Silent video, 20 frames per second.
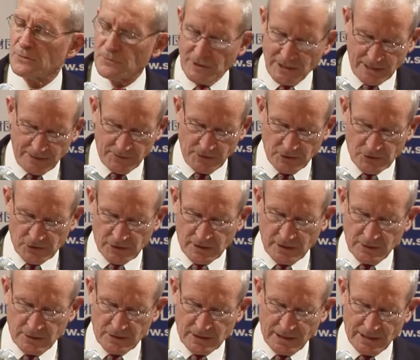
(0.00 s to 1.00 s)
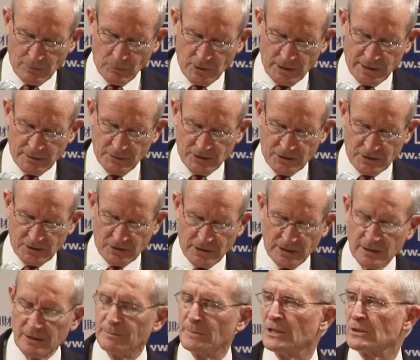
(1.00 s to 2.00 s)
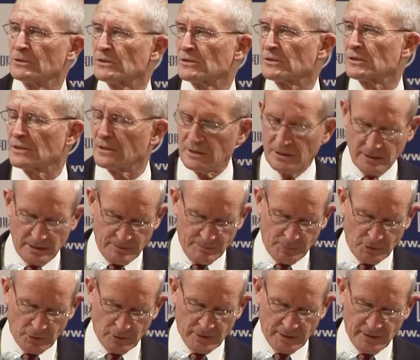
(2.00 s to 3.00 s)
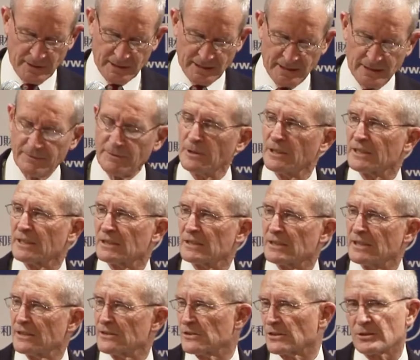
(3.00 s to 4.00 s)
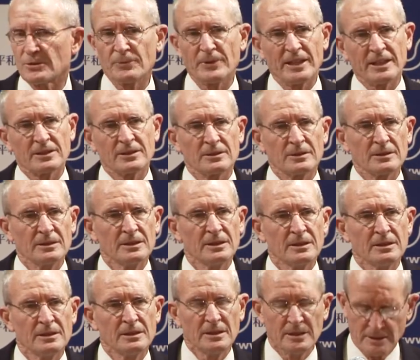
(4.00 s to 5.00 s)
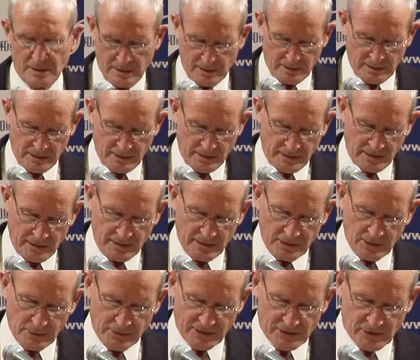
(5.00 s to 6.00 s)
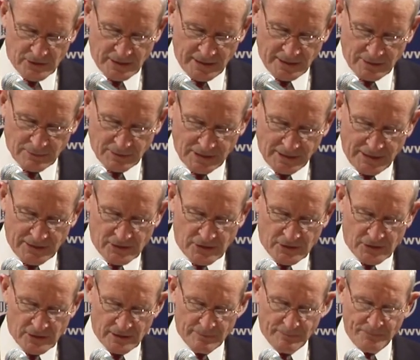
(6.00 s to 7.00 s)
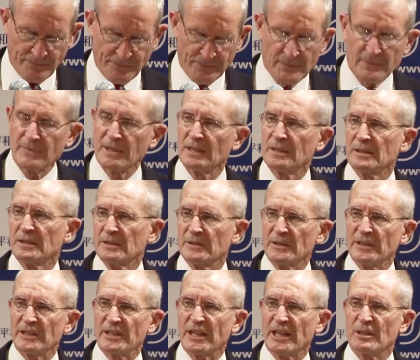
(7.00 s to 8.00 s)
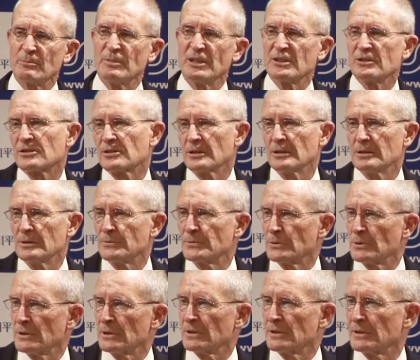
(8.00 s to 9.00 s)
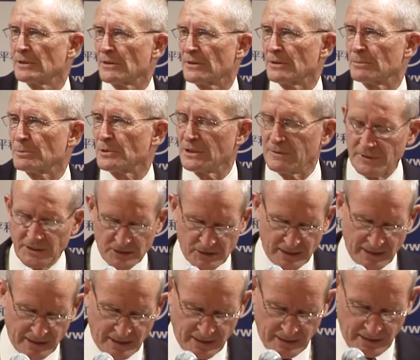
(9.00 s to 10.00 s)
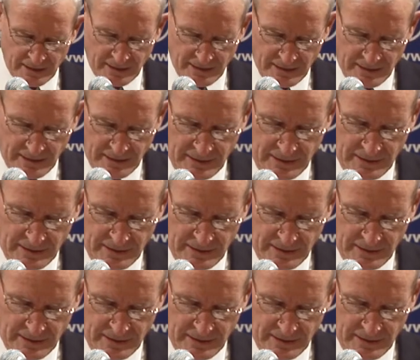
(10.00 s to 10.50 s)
as 5 years ago, Taiwan was the single most important and a very contentious factor in the U.S.-China relationship. It had been so for the previous decade.